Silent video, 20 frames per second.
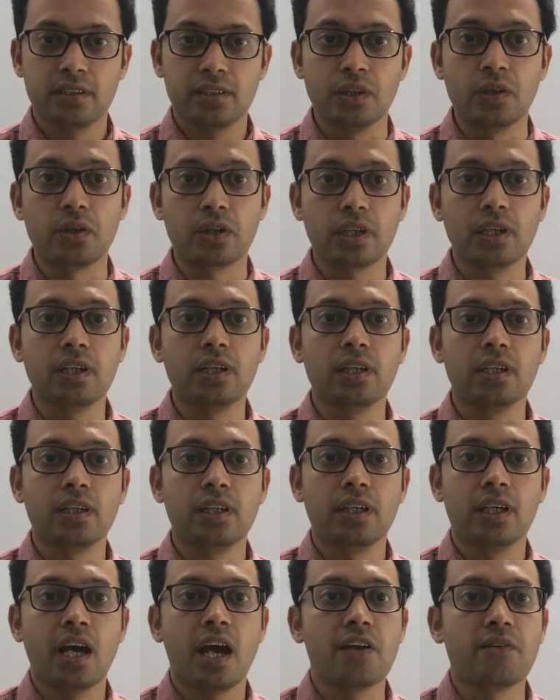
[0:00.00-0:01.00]
Okay,
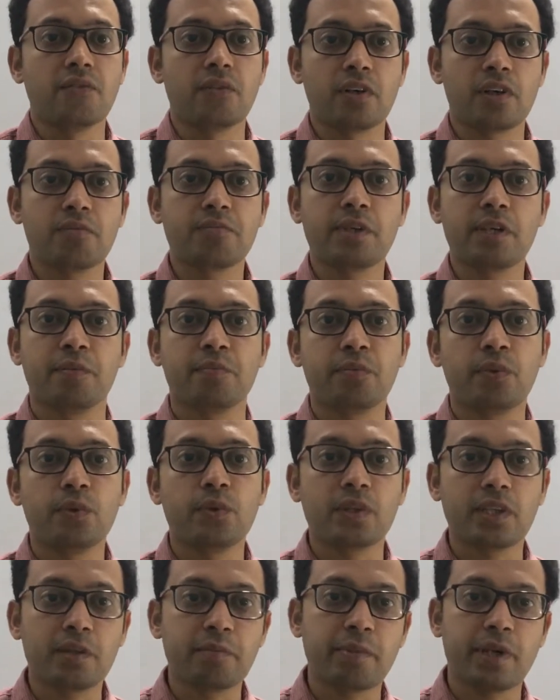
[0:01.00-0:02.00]
and one of the
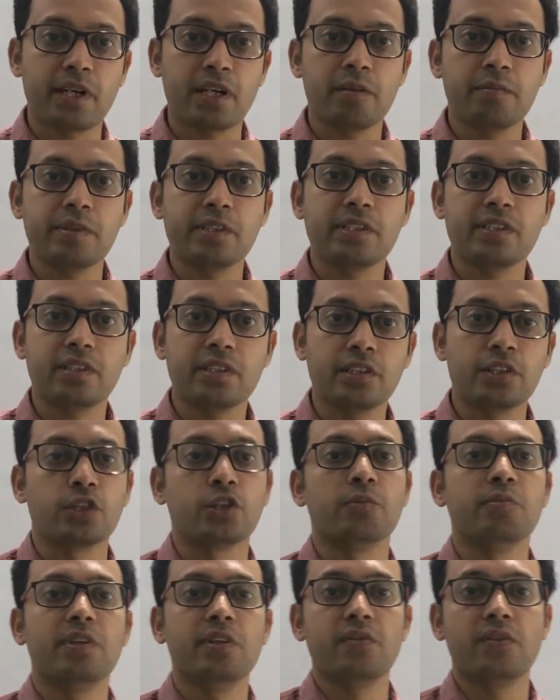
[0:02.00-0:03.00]
important parameter in
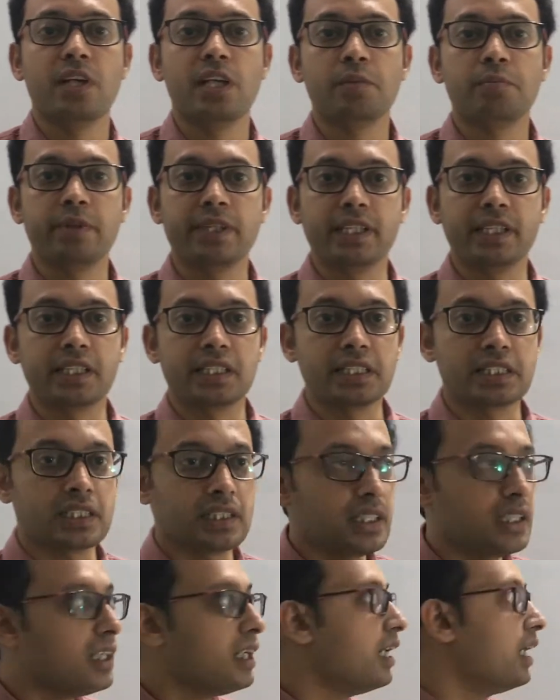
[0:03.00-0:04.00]
human well-being is
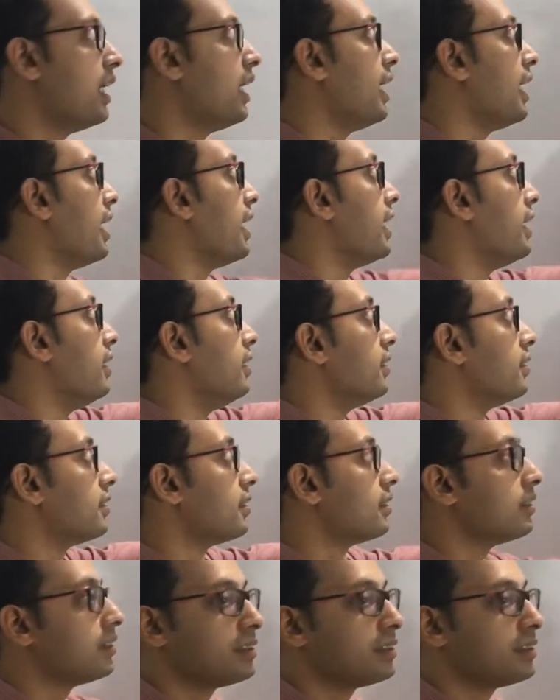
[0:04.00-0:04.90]
a health.